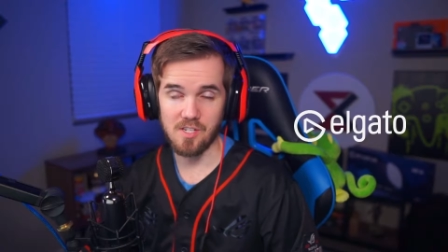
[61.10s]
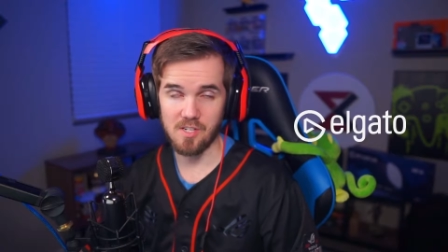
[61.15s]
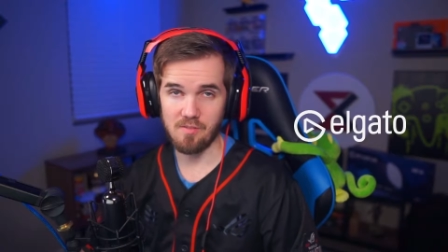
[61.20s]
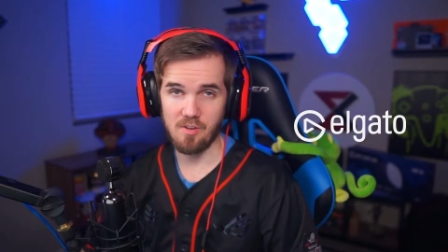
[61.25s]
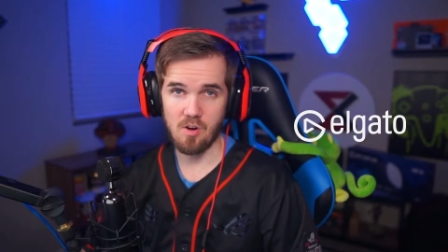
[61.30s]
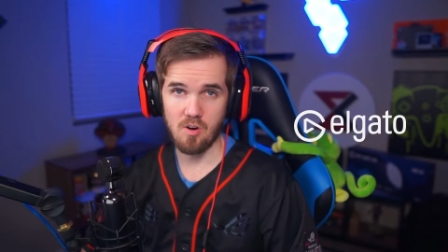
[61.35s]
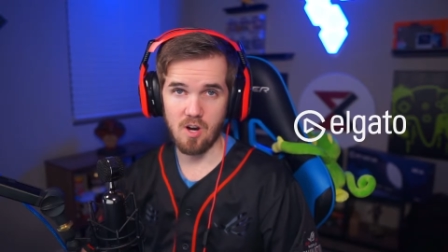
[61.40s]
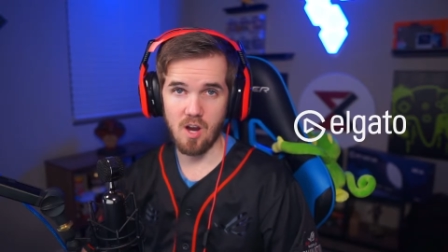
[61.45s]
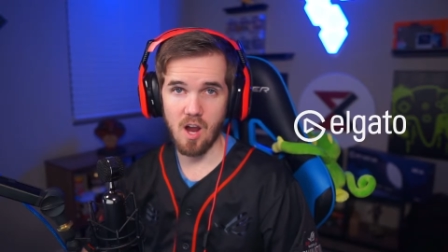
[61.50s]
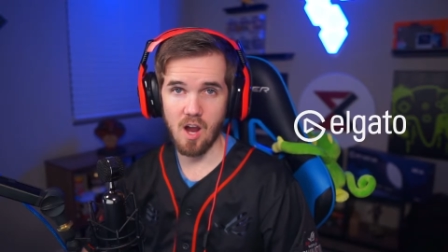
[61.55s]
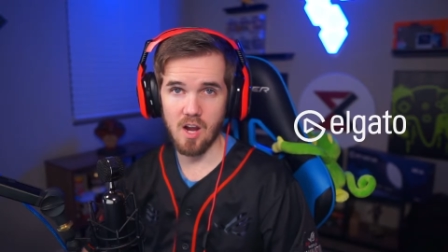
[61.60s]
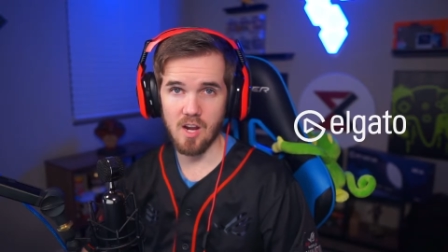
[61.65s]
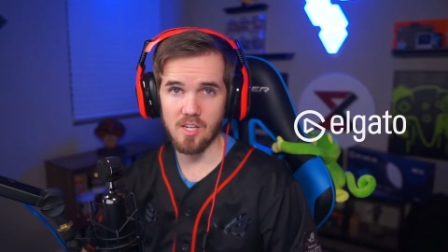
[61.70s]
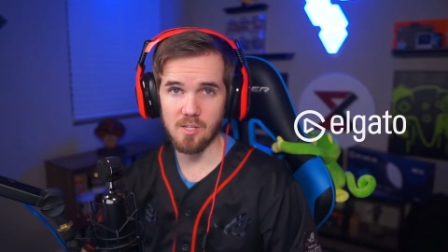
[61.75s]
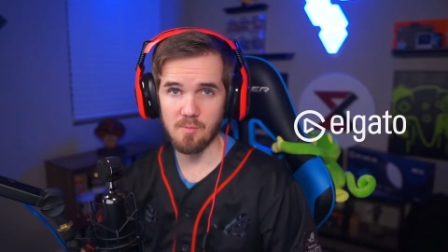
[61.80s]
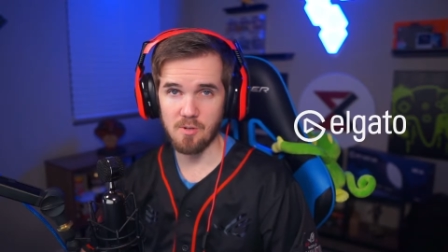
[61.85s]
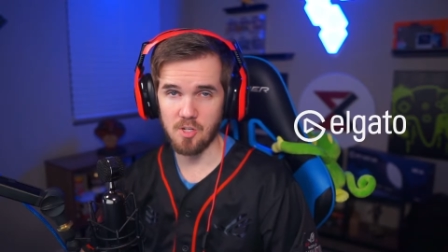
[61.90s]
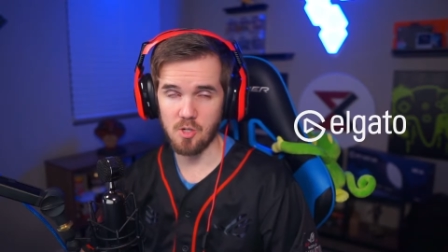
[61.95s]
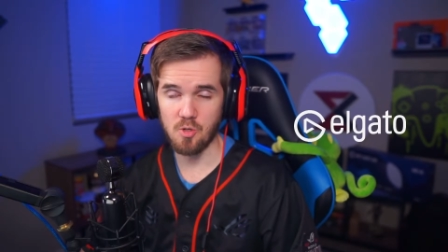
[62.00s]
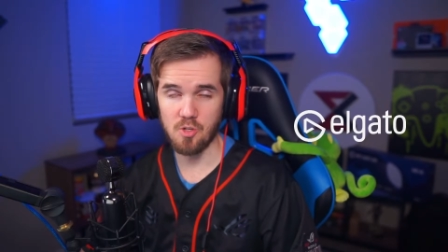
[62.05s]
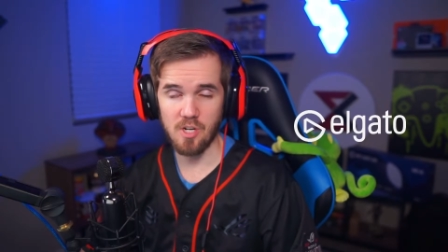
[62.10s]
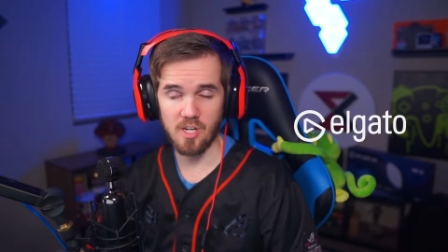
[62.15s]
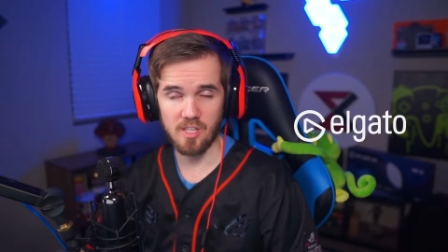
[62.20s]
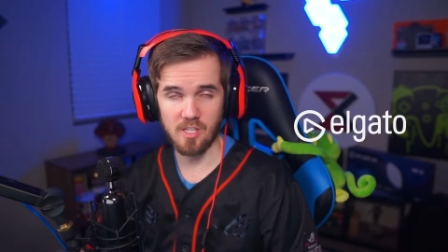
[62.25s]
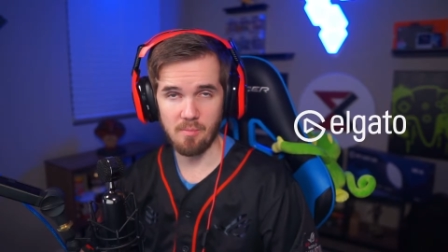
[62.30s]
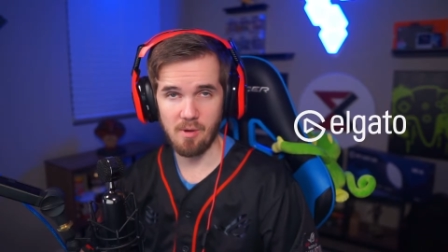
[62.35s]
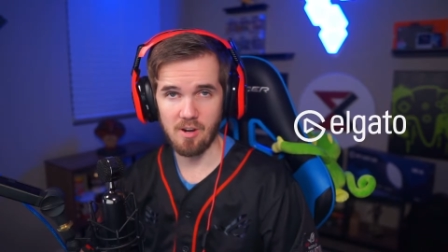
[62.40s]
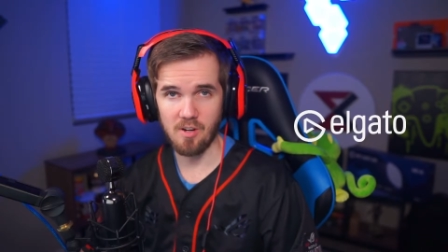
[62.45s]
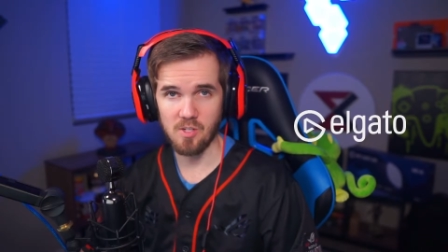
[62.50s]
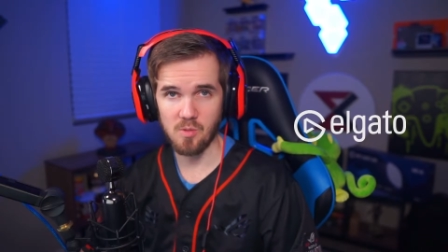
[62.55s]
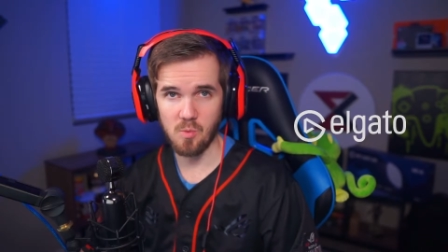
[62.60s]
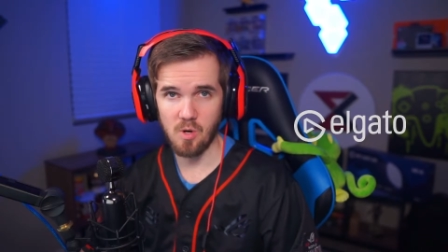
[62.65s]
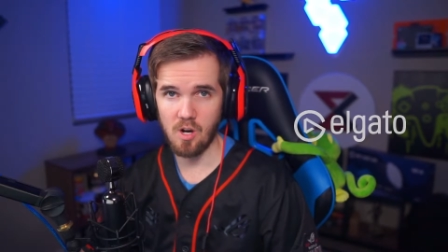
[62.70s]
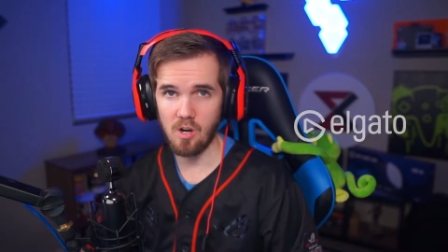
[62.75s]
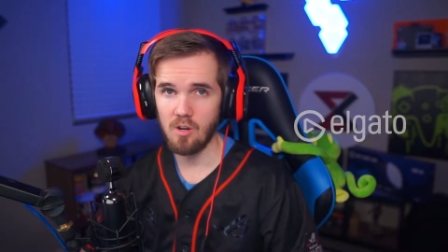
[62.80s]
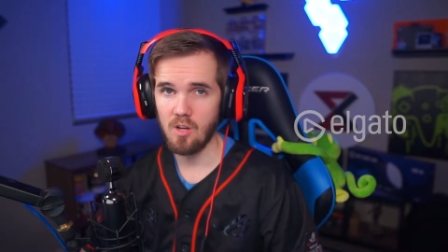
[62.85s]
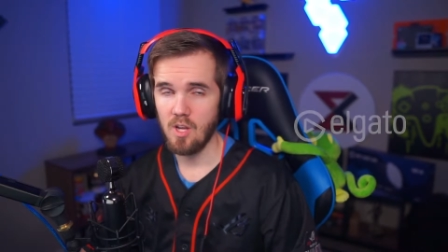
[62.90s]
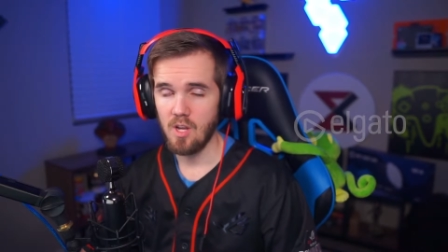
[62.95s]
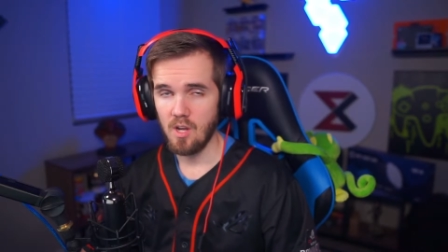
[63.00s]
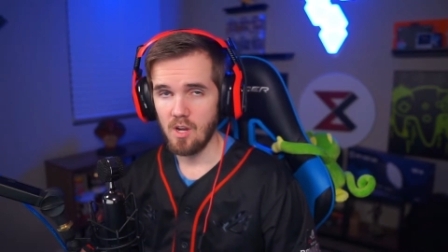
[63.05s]
of all kinds. Make sure you check them out as
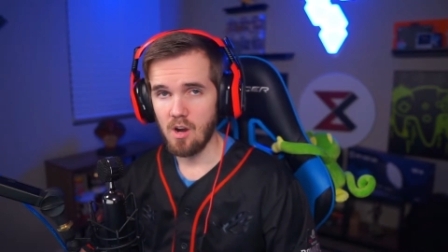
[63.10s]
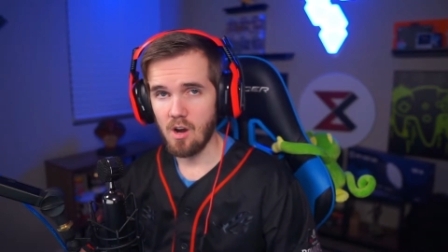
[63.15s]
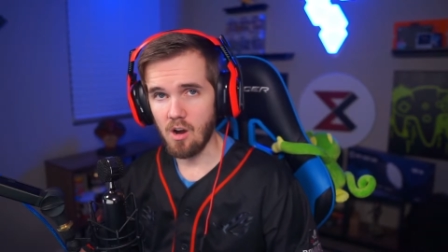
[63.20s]
well.